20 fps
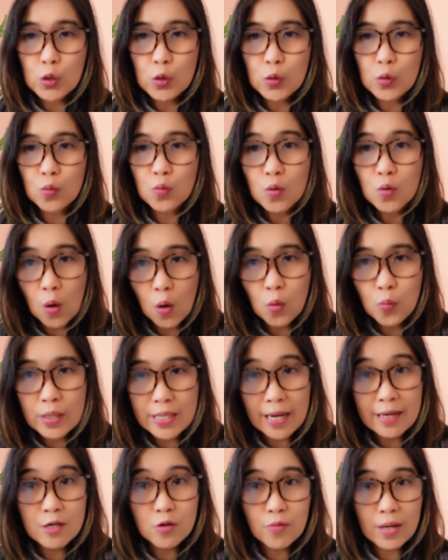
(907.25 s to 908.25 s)
to go with
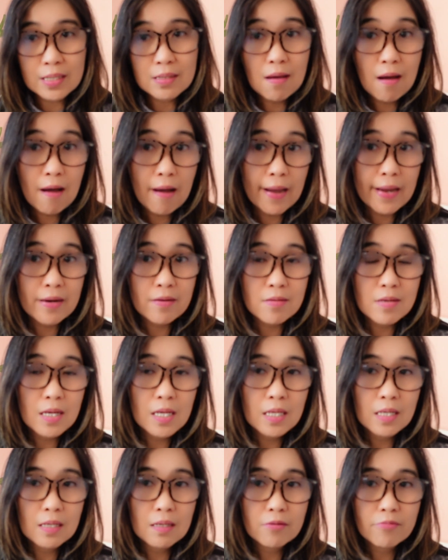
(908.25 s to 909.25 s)
a direct hire
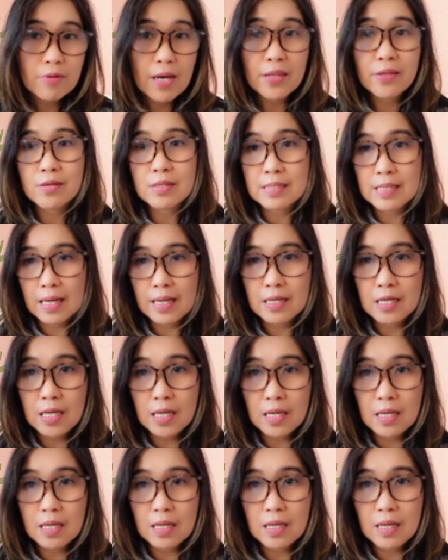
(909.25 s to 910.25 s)
rather than
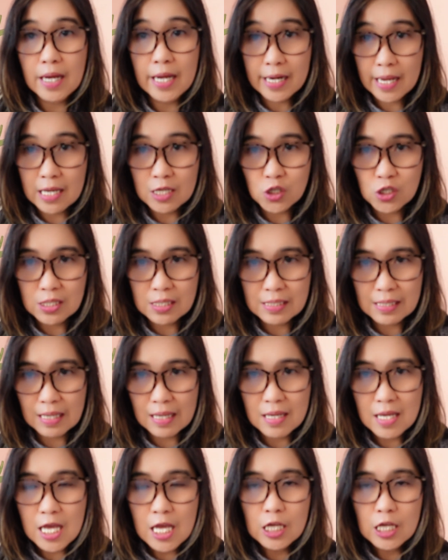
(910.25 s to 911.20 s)
an agency.